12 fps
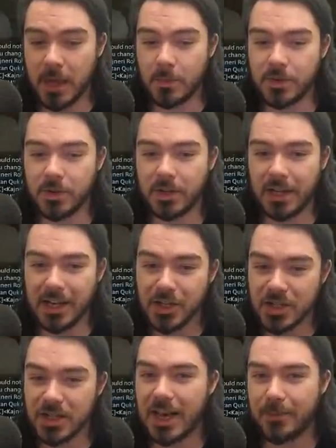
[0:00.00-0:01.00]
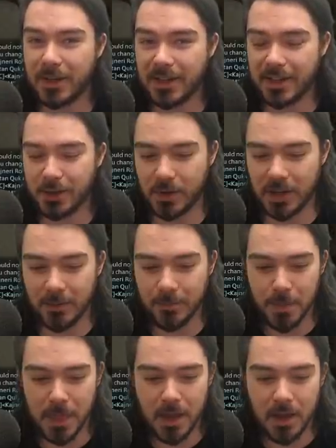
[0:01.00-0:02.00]
with your Keishi Namakiri.
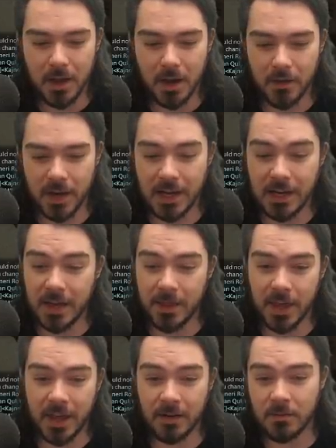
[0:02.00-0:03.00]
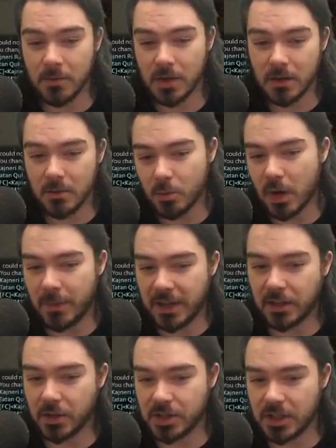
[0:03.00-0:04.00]
Alright, and then, well,
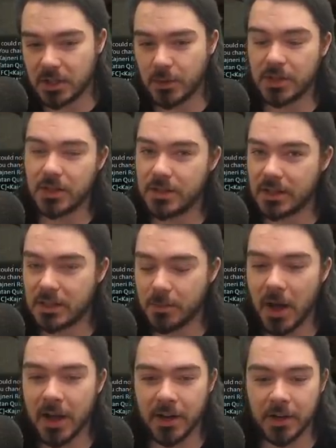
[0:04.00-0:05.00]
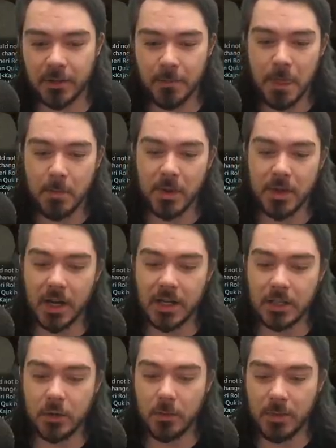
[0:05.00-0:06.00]
Meikyo Shisui just expired, but the
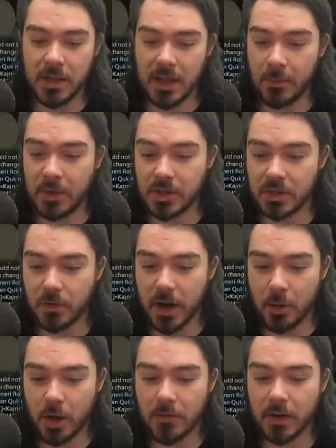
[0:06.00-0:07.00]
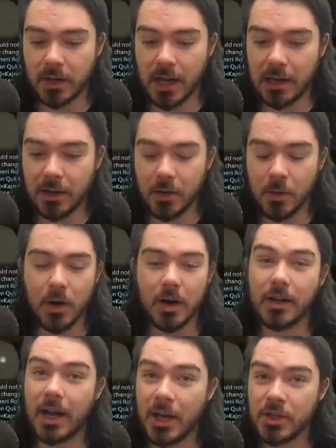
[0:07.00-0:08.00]
idea would be then we just fire off our Gecko, our
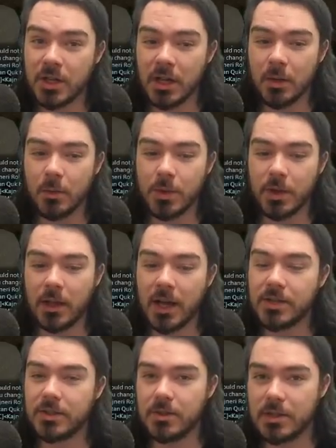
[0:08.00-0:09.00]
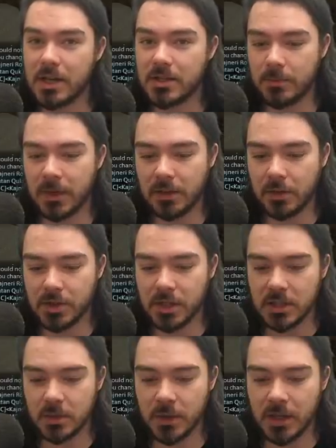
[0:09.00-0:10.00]
Kasha, with the last 2 stacks of Meikyo
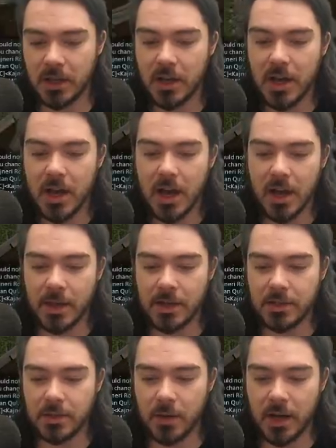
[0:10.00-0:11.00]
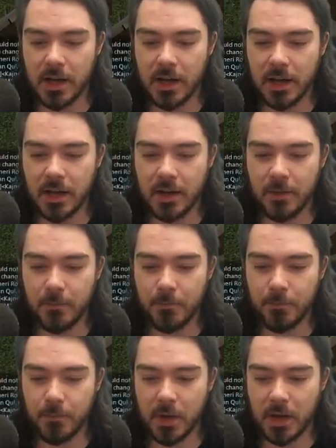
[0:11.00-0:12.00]
Shisui, and then do a
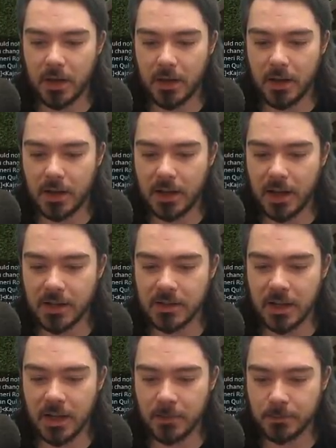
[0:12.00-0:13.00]
Hikaze,